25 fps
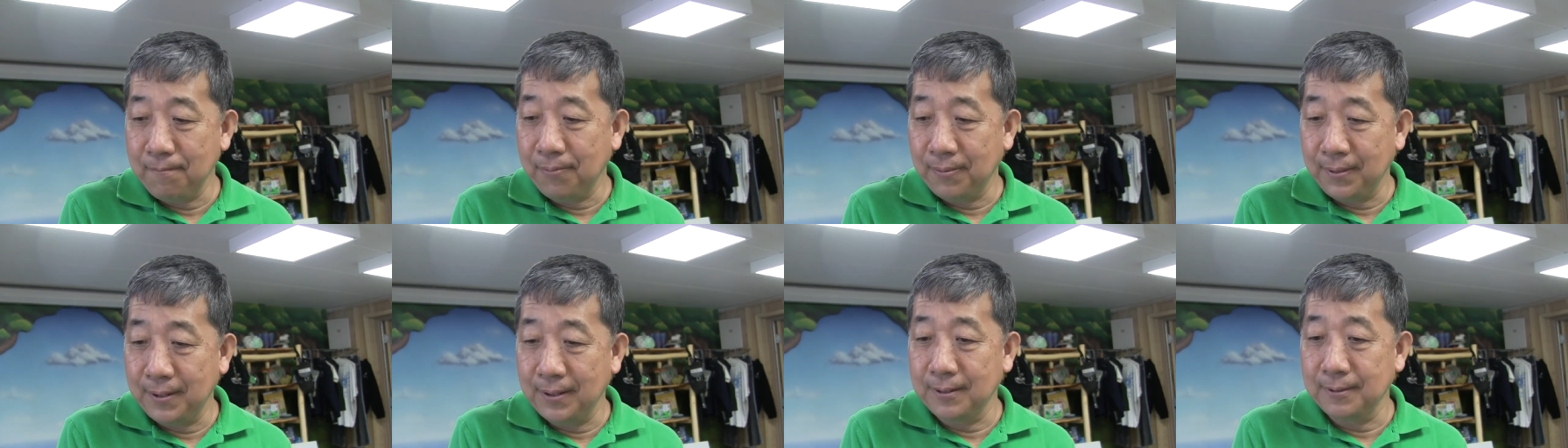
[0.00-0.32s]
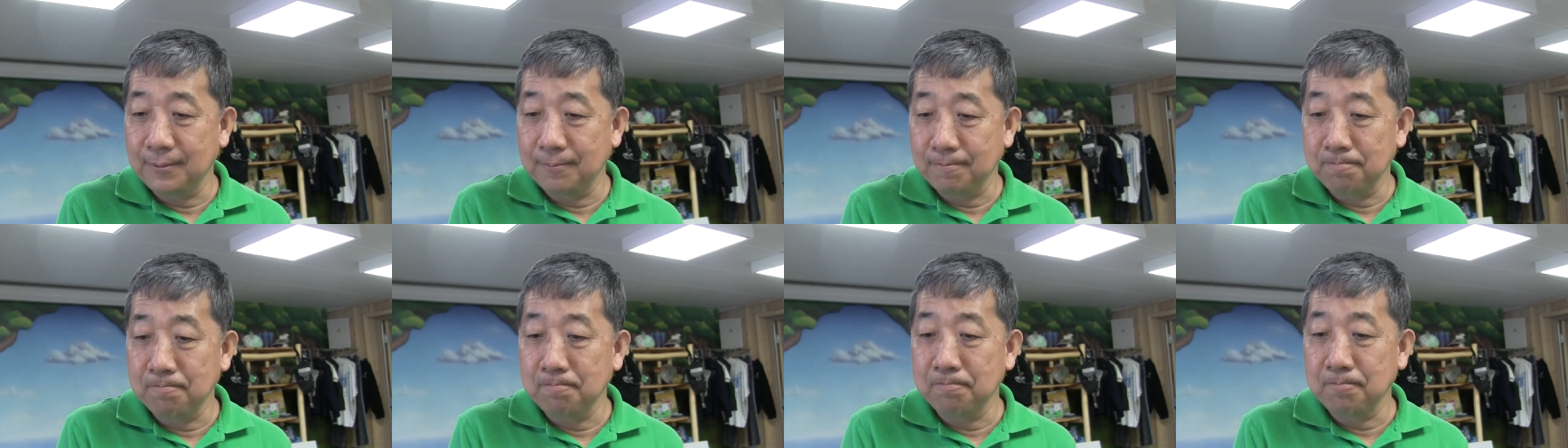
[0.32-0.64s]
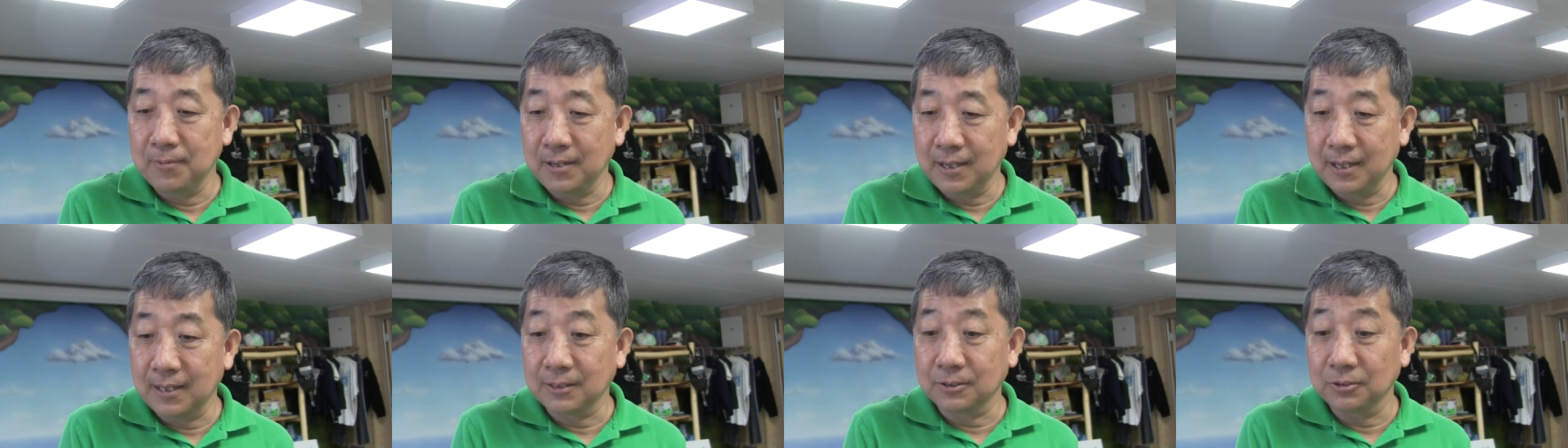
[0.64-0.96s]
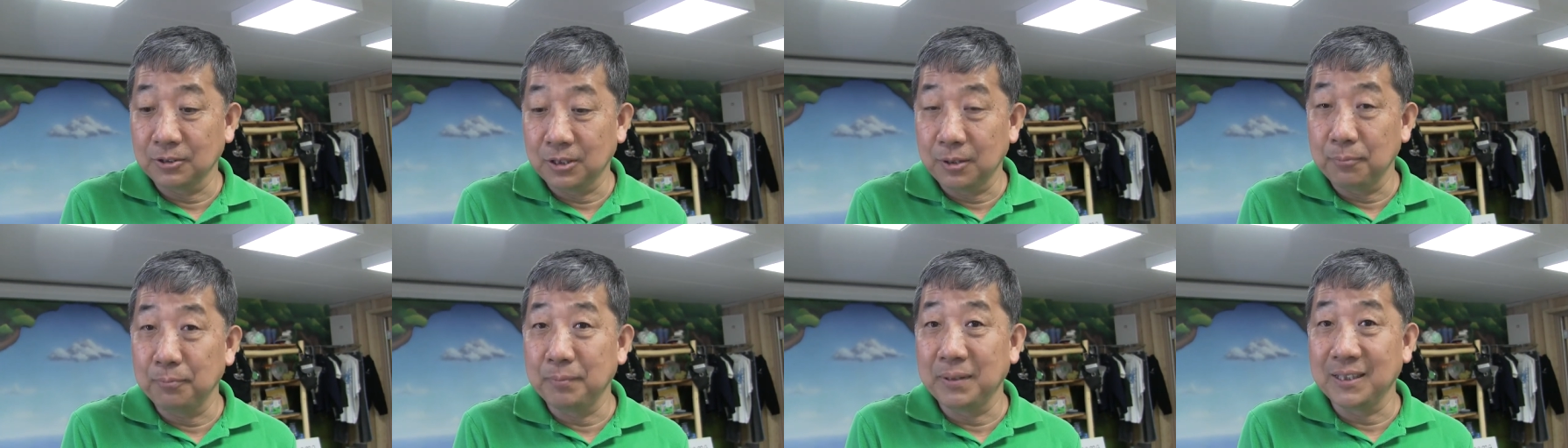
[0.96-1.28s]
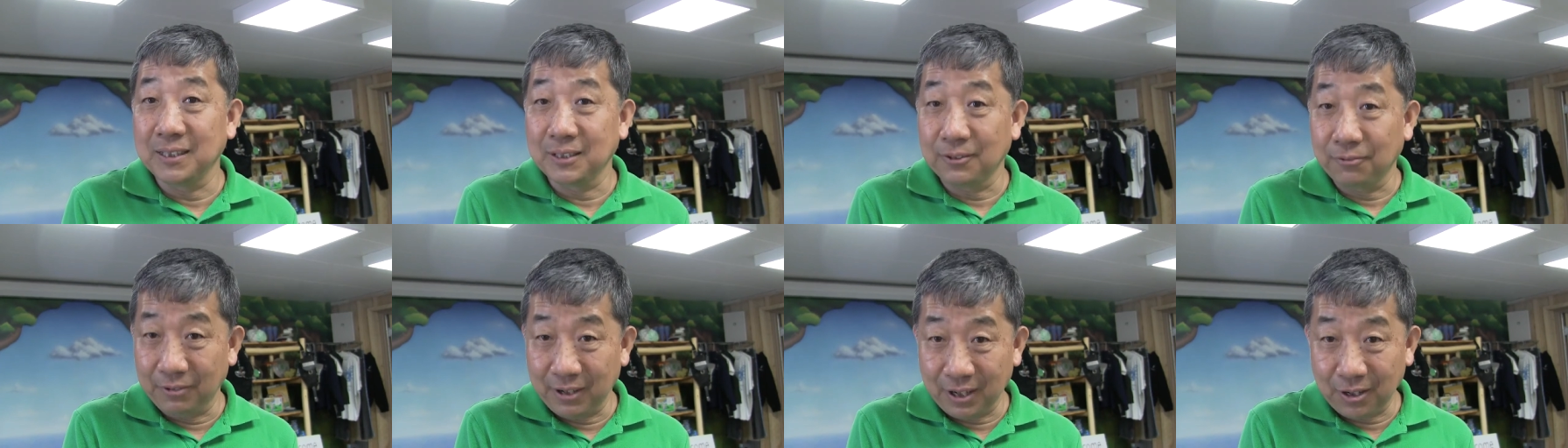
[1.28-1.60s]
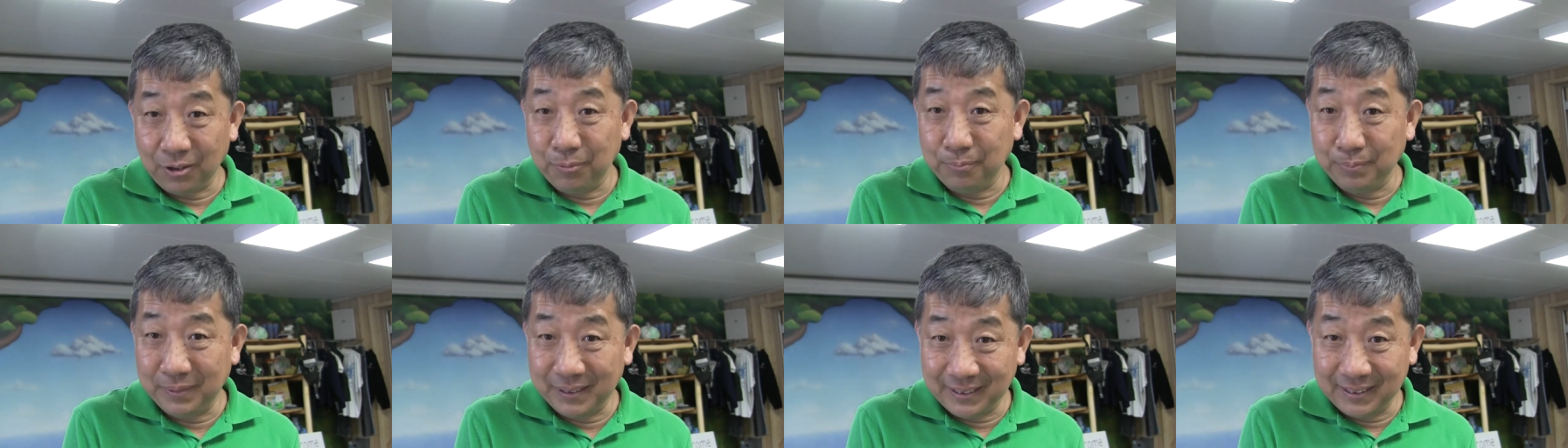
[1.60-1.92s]
then actually made a
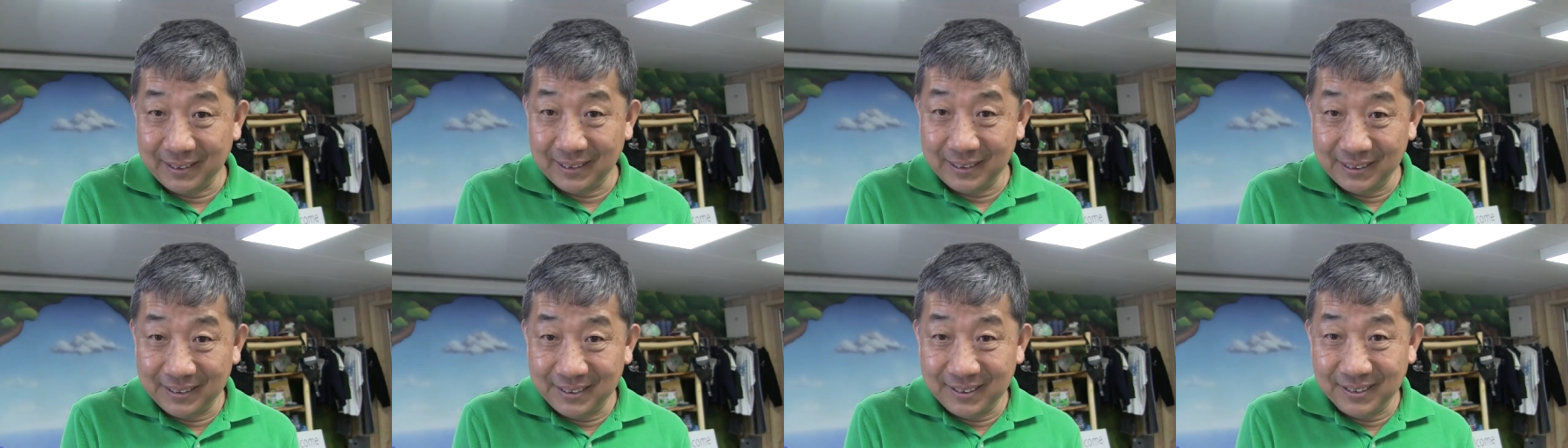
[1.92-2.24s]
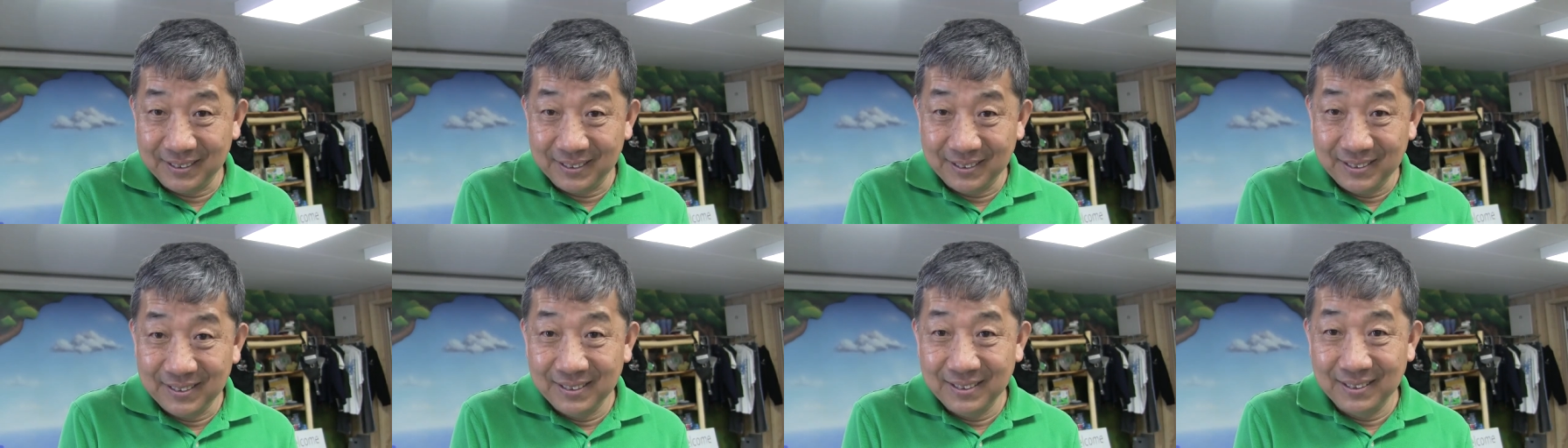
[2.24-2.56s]
recommendation.